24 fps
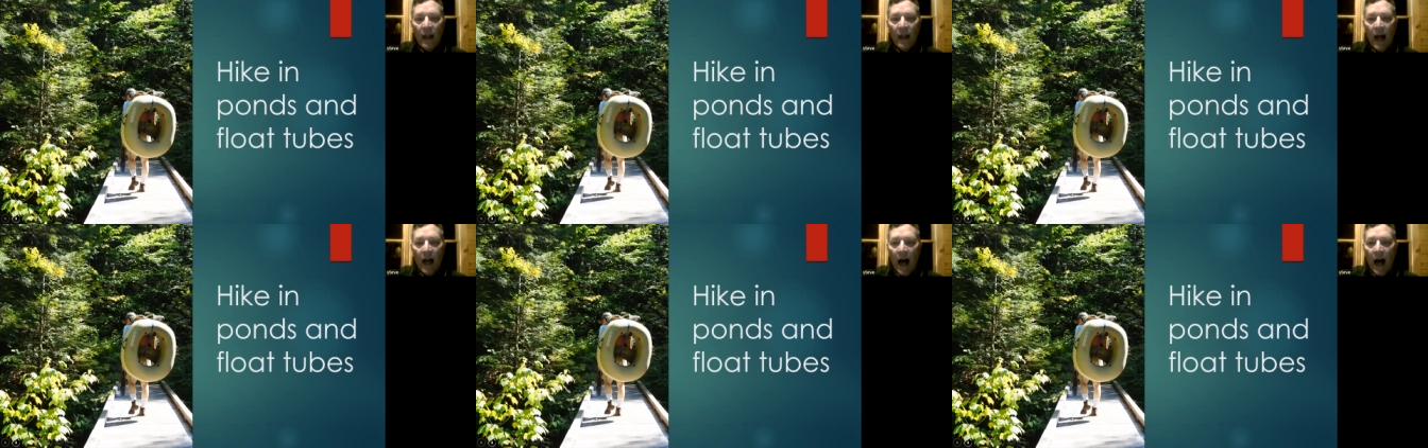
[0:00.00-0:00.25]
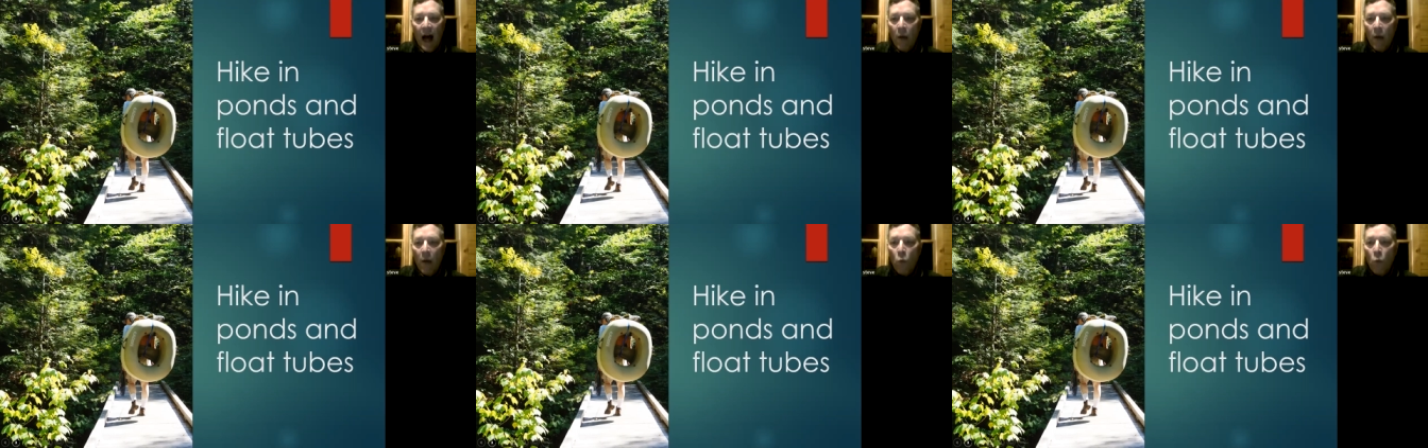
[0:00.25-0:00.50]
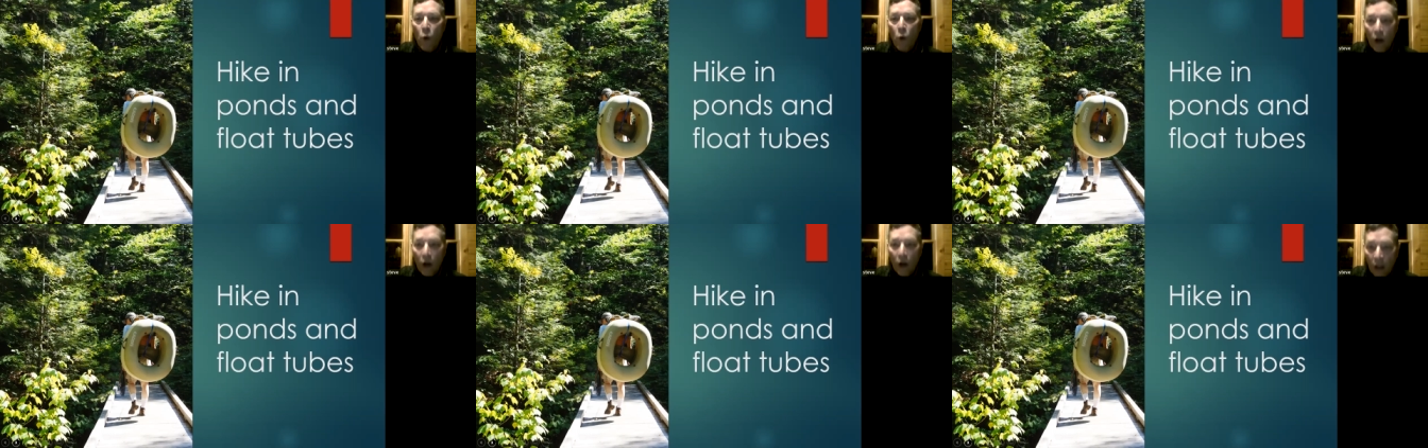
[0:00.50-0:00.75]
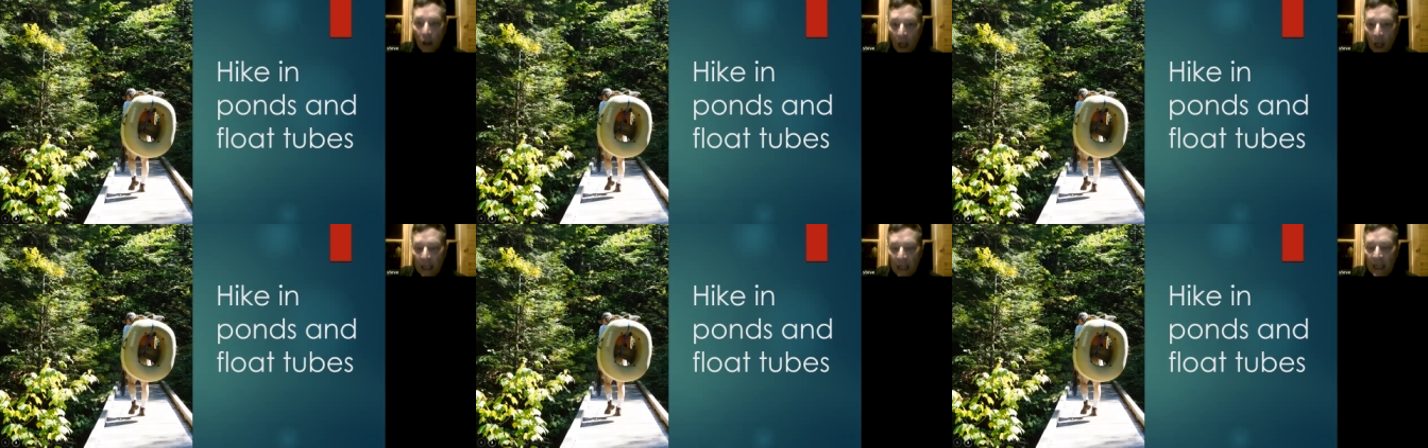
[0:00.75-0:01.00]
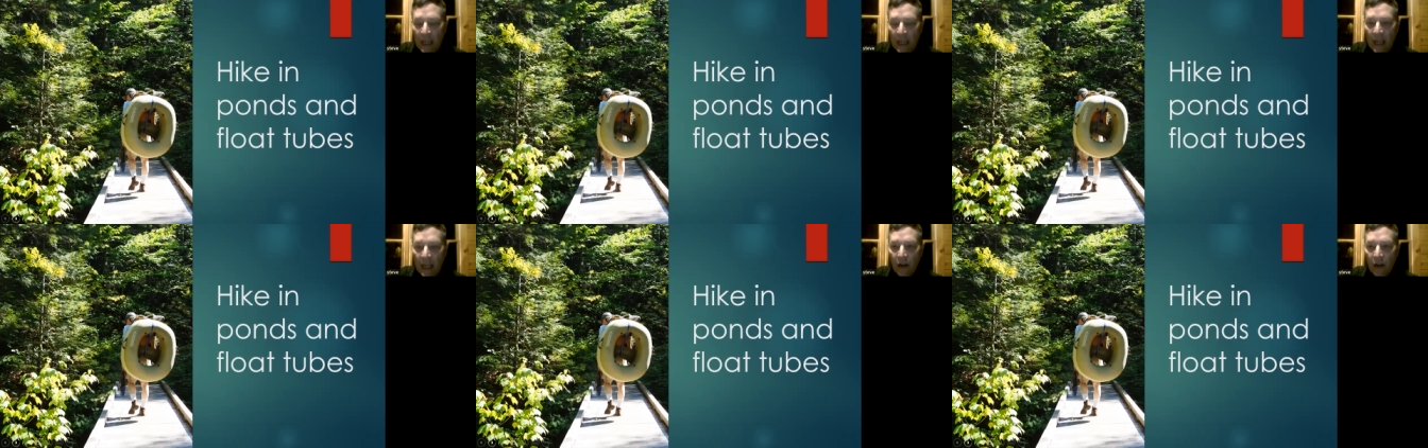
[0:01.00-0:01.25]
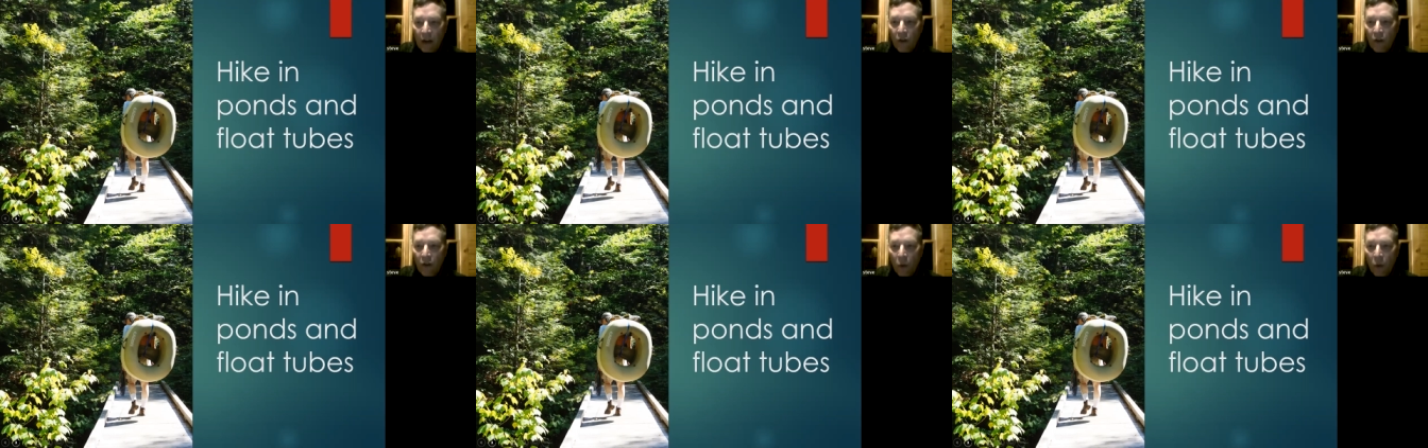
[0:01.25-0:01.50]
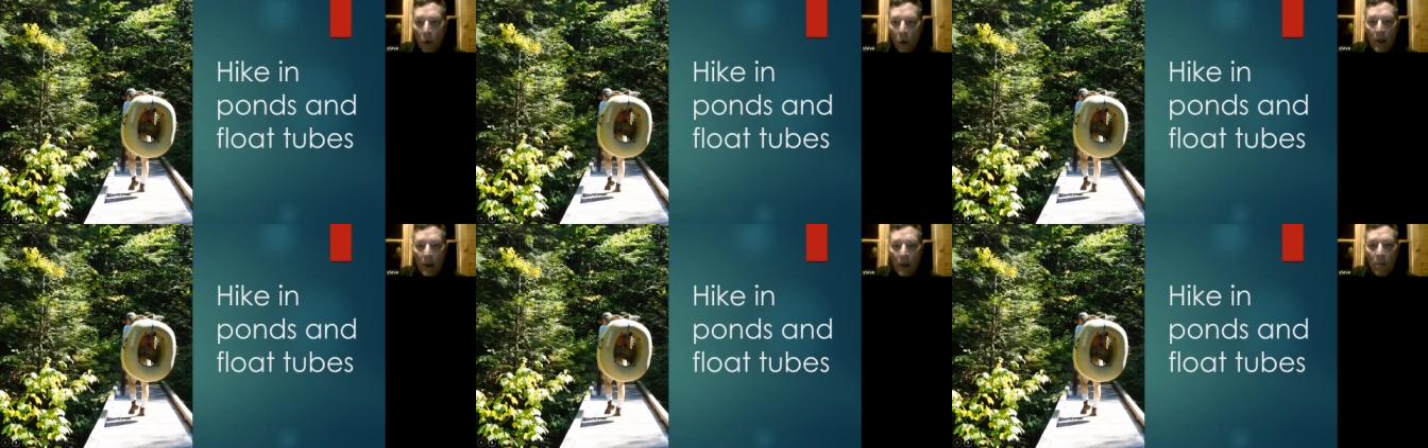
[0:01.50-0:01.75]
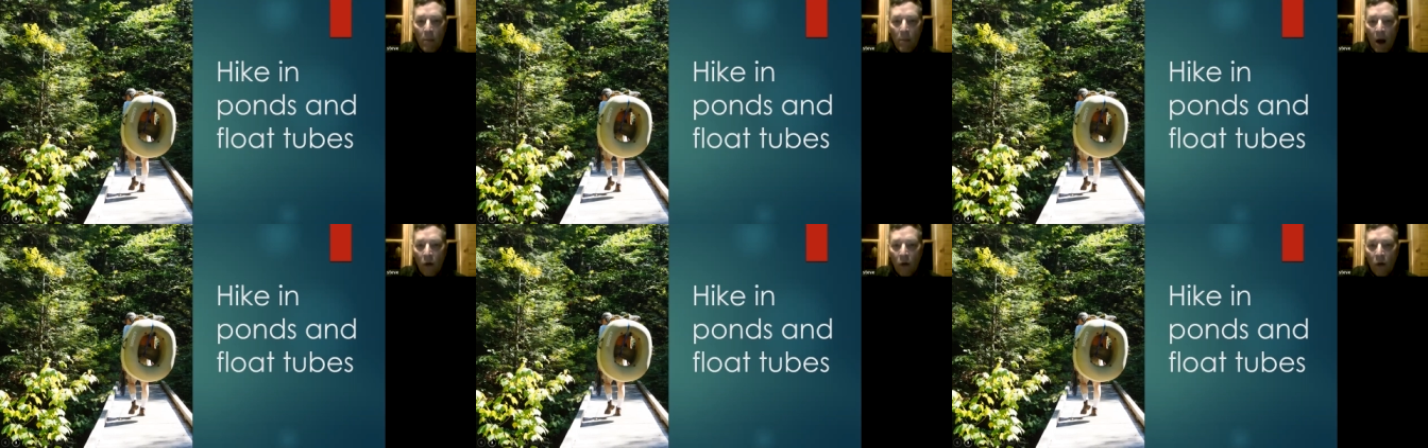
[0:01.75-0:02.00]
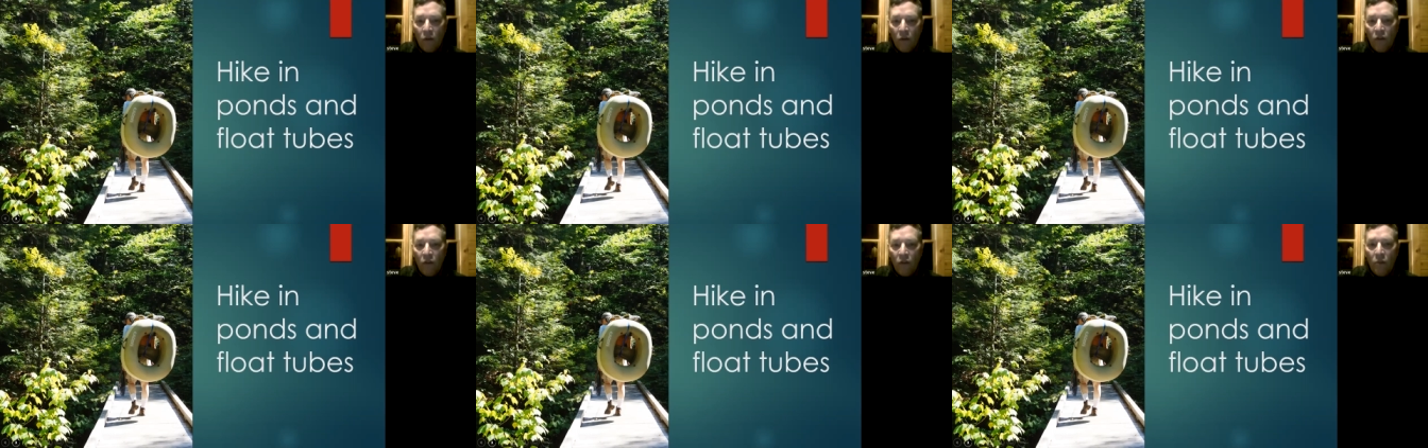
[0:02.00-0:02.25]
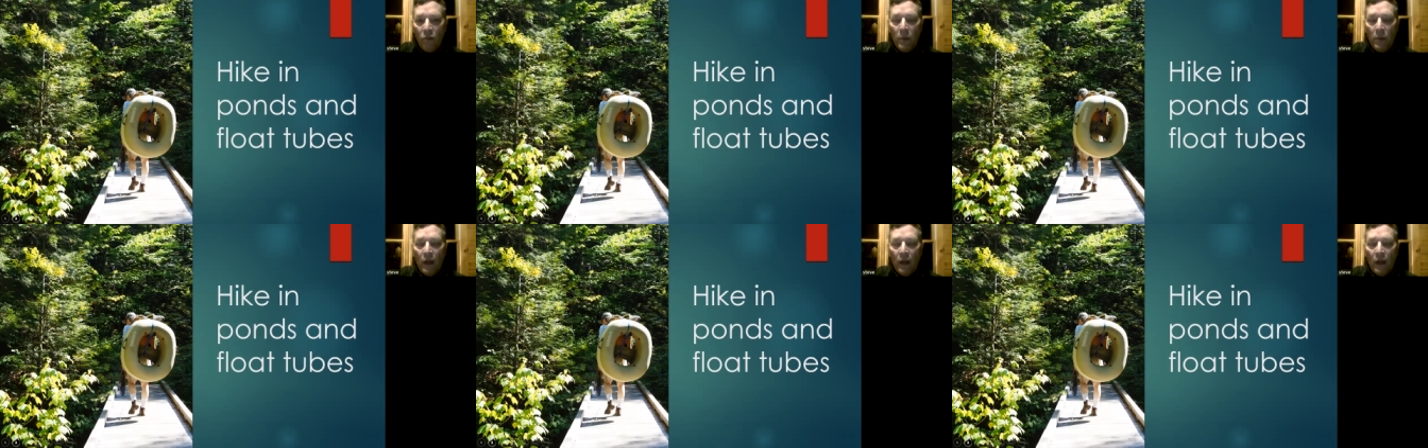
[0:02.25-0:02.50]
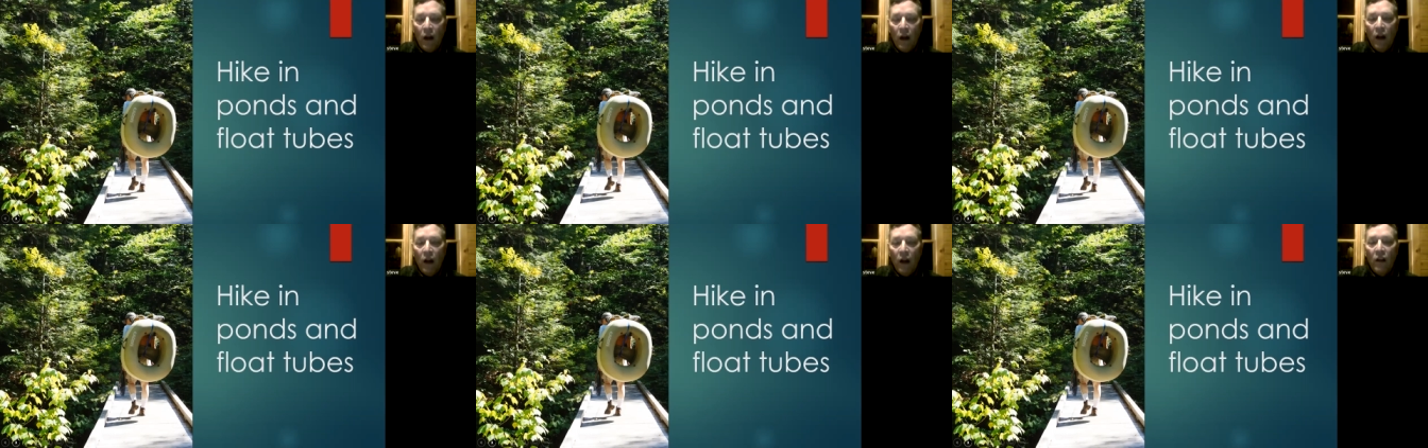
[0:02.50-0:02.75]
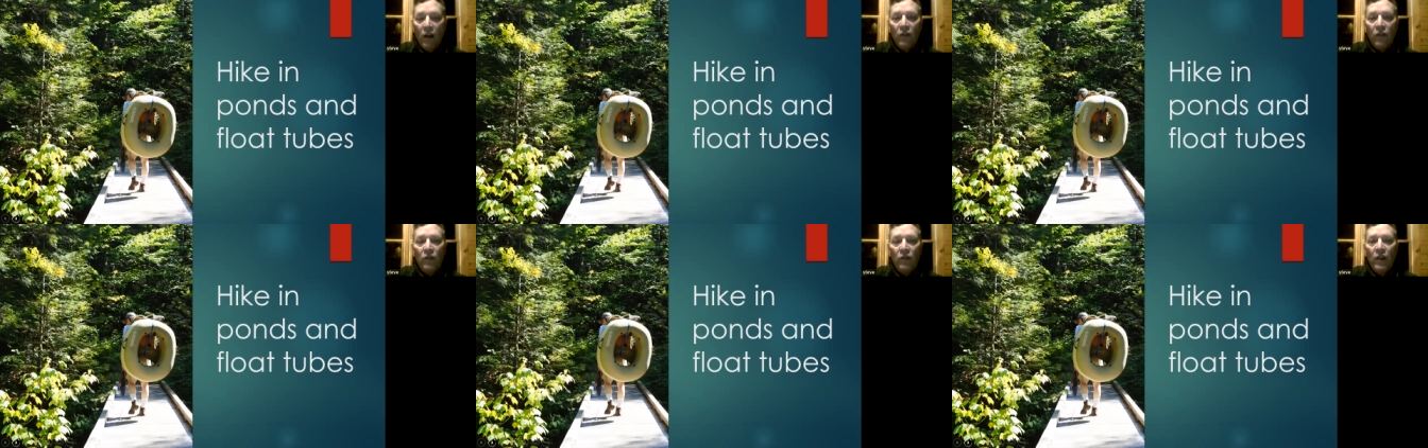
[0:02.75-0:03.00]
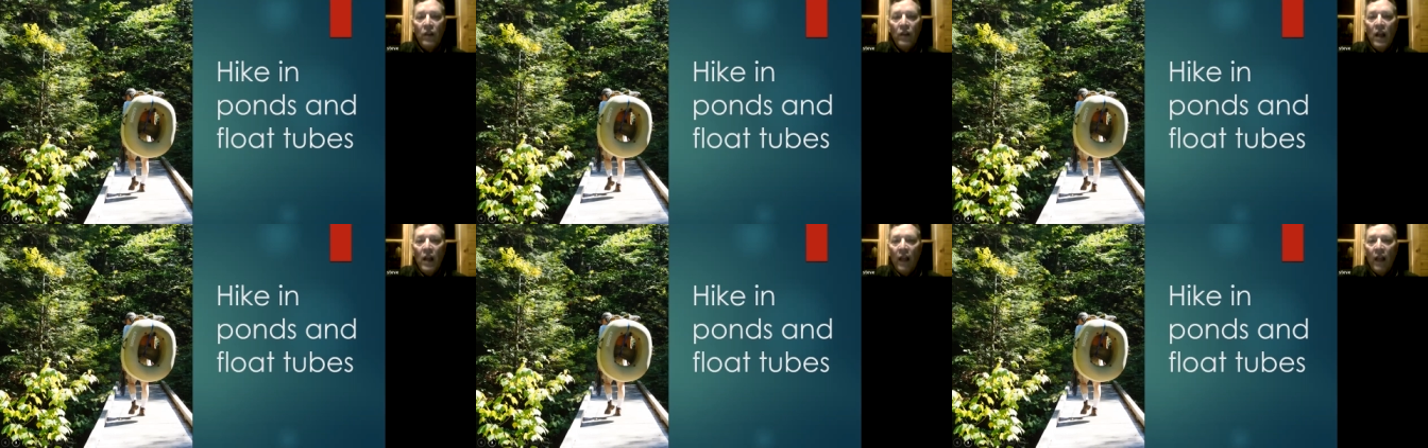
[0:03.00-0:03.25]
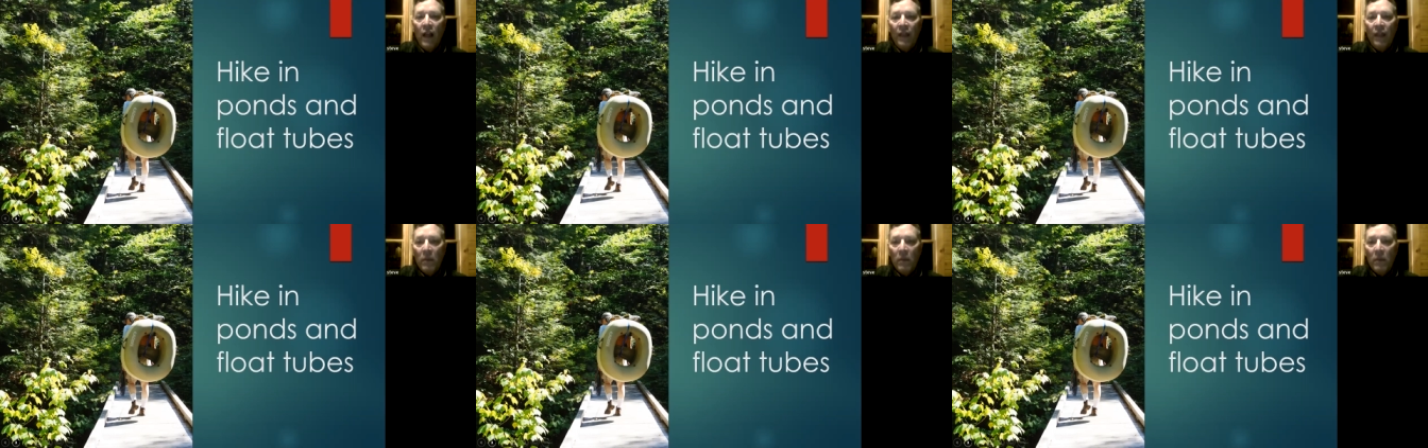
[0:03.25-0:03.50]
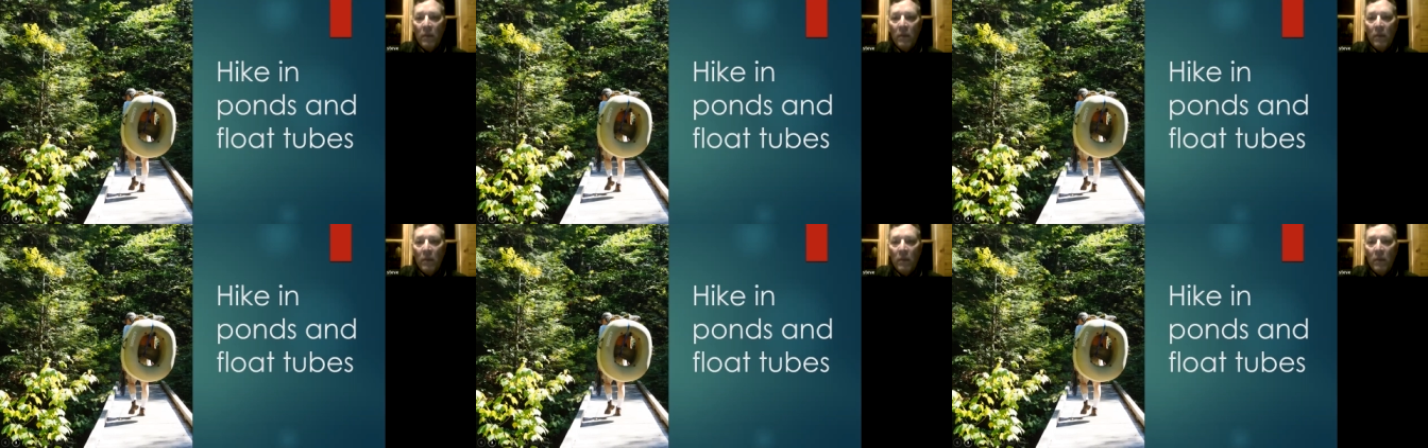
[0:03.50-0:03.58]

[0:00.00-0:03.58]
Um, we're lucky here in the White Mountains because the